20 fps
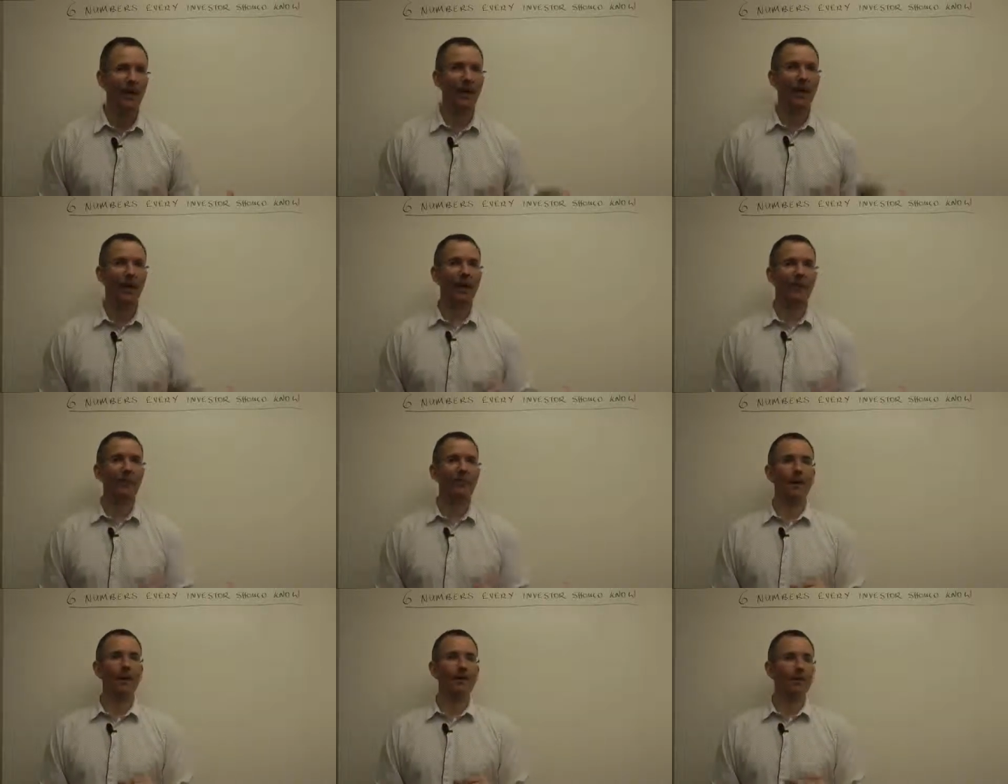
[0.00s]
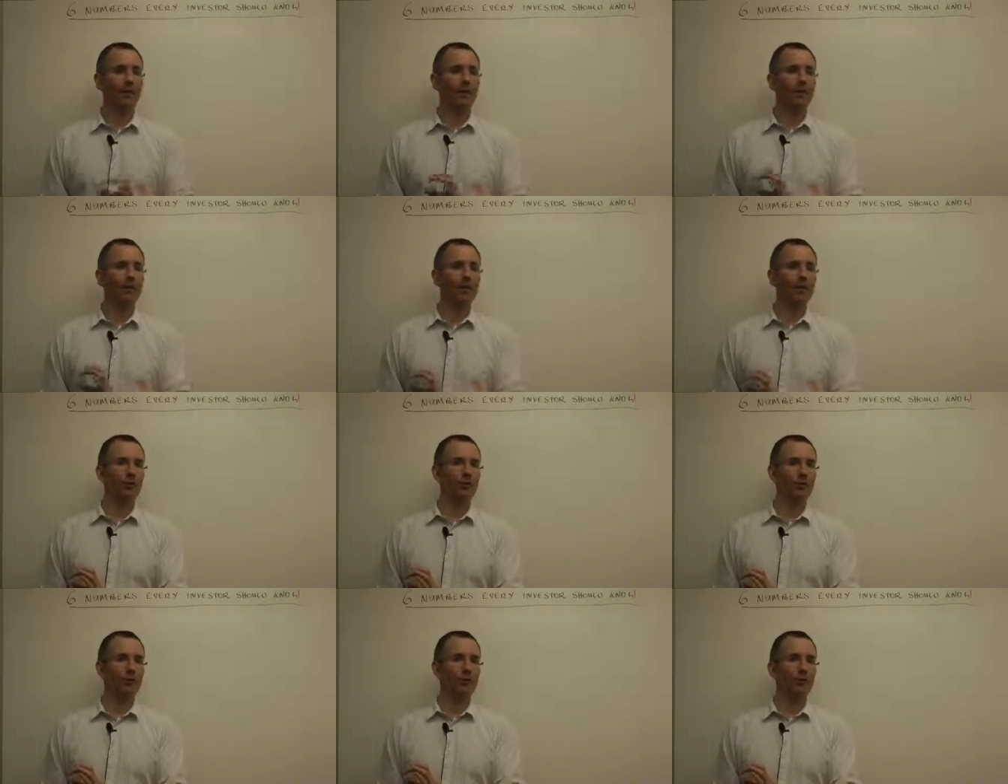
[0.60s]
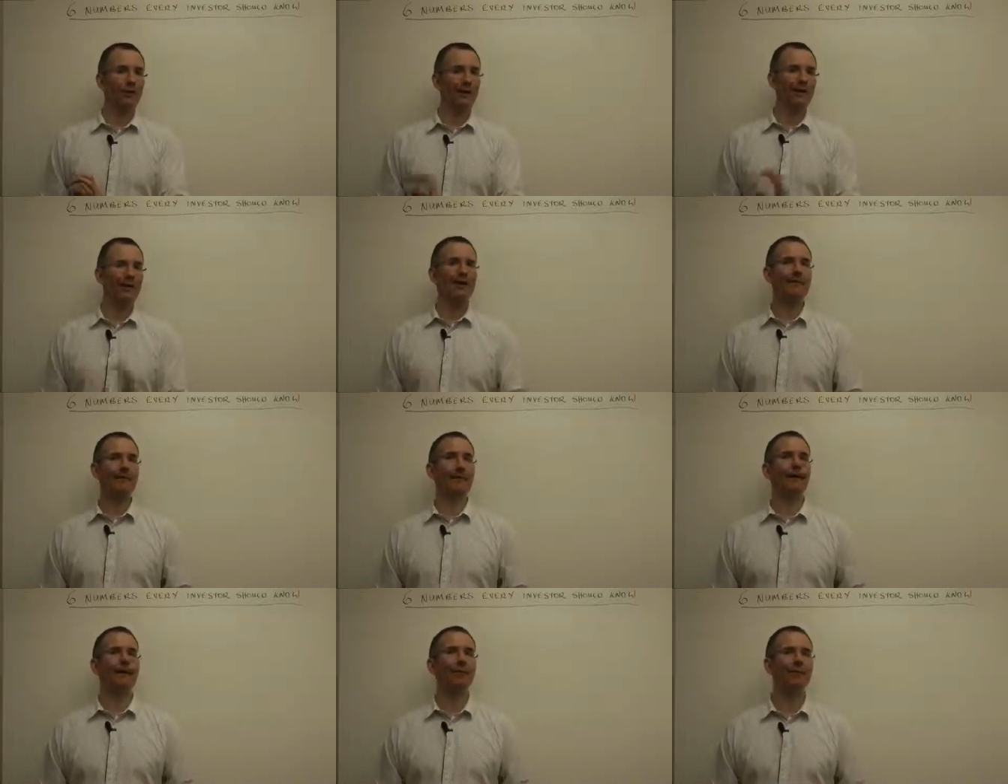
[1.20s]
It's no good just
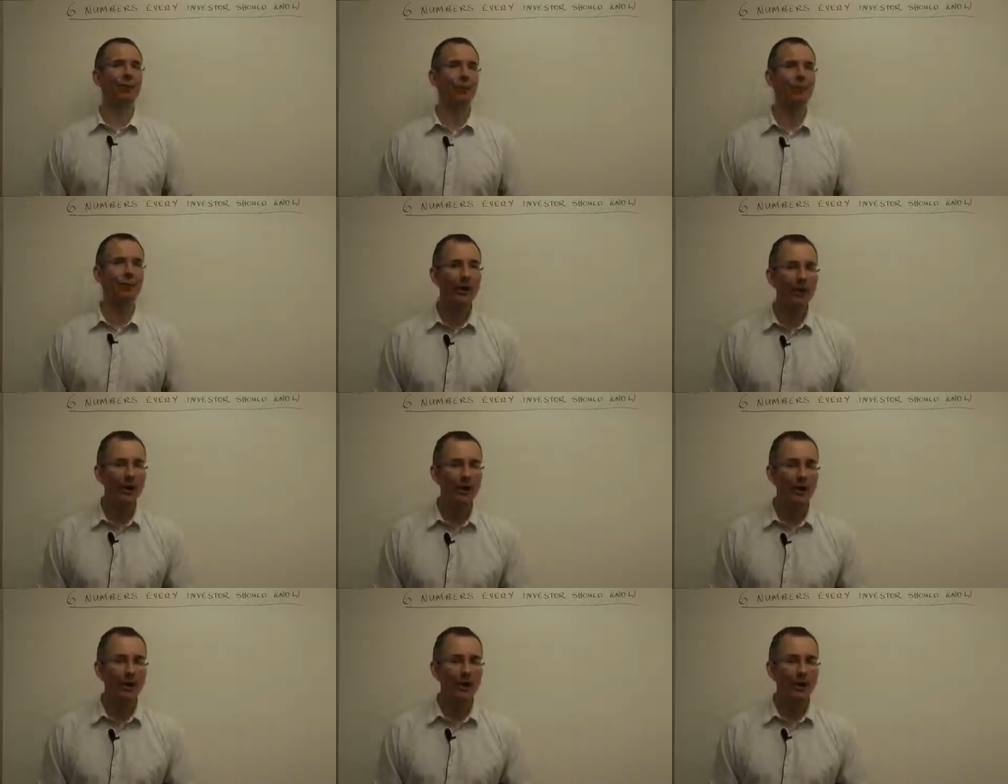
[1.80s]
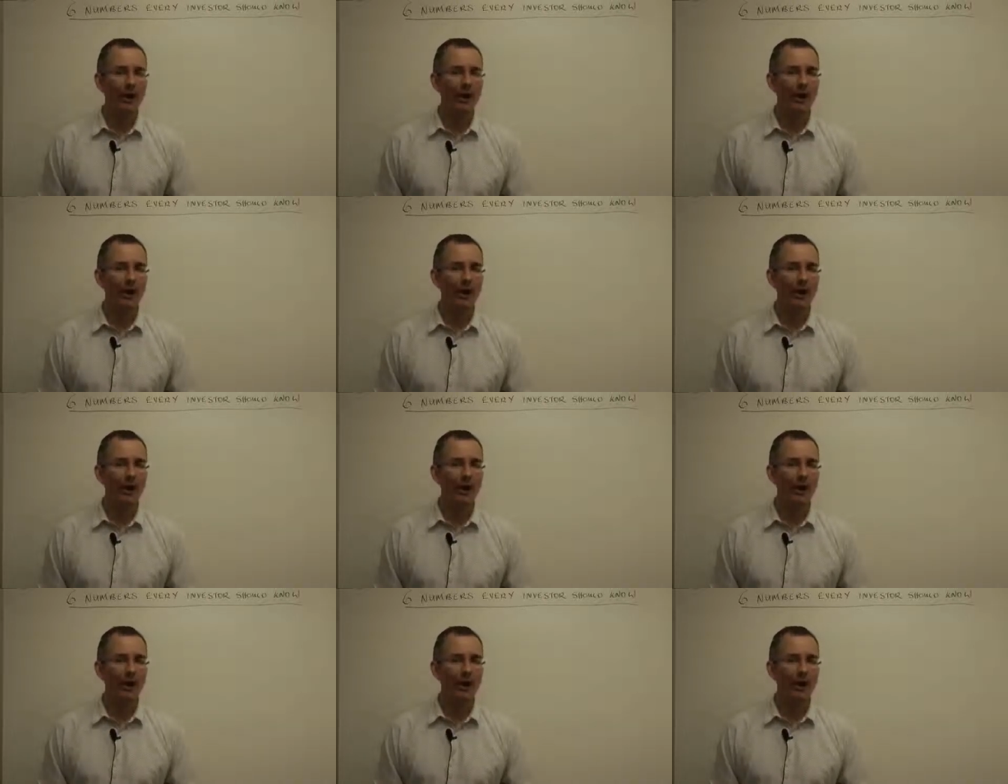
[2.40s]
believing a story,